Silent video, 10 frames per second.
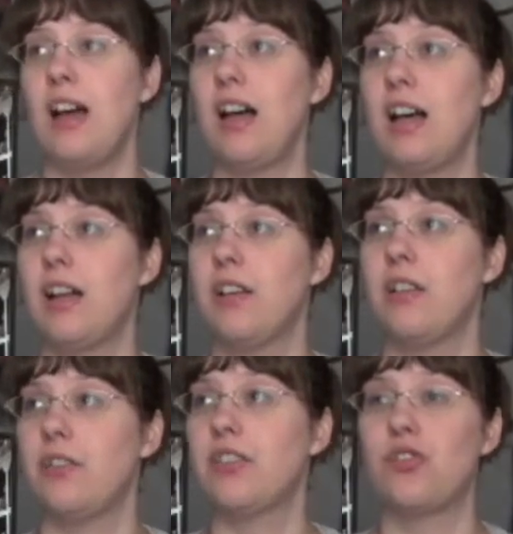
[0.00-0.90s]
Uh,
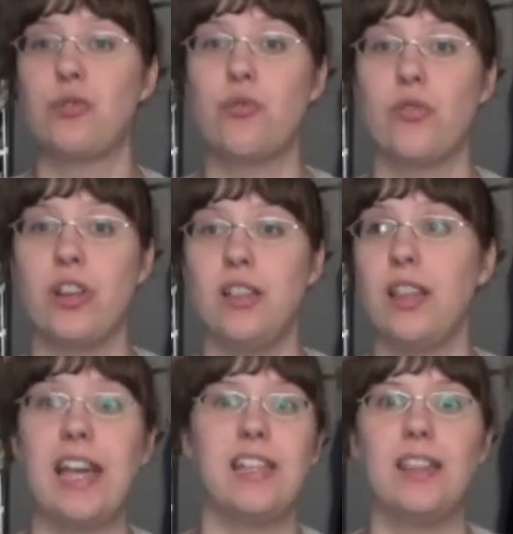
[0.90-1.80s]
the story,
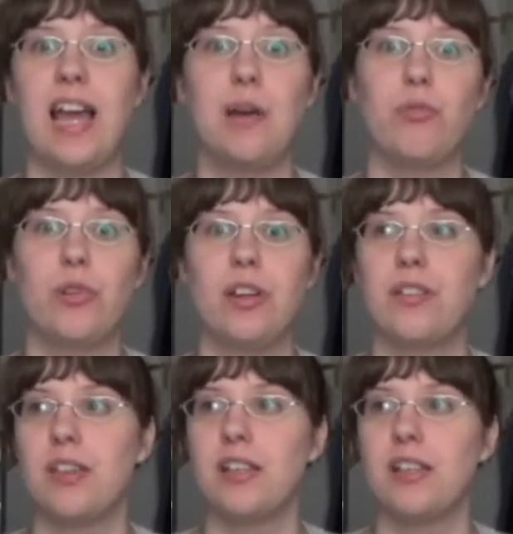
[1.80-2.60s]
like in Labyrinth,